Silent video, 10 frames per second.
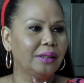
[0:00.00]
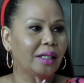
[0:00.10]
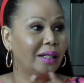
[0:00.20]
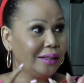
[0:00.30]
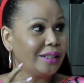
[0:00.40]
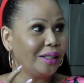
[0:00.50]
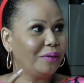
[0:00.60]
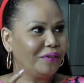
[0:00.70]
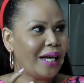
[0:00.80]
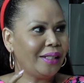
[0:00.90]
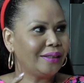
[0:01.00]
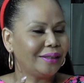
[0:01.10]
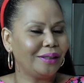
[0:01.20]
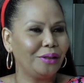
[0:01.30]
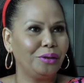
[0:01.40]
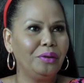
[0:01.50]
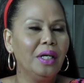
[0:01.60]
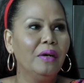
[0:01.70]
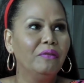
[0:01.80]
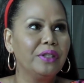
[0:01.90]
culture of that, you know,
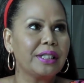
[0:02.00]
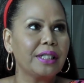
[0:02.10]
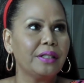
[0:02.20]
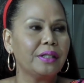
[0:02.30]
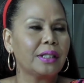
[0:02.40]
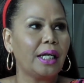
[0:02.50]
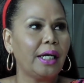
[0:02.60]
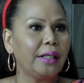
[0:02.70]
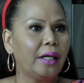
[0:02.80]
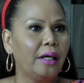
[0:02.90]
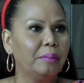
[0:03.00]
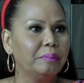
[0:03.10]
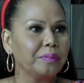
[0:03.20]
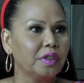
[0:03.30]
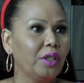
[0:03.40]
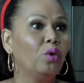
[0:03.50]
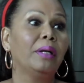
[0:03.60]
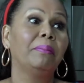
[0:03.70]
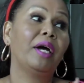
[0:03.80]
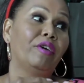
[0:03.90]
versus like the whole
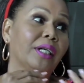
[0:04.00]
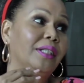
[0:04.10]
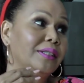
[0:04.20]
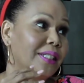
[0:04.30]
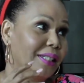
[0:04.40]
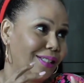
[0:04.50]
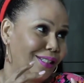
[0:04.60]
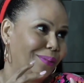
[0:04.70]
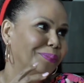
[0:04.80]
American system.